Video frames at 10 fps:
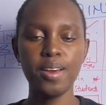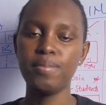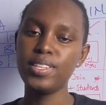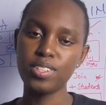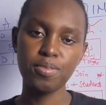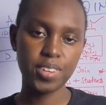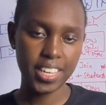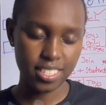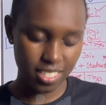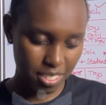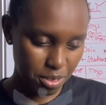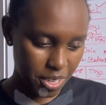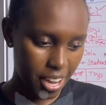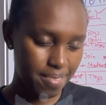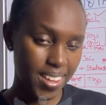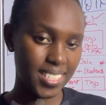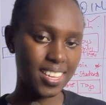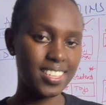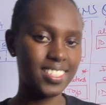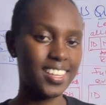Please don't forget to subscribe. As
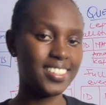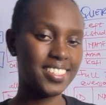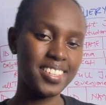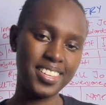I said,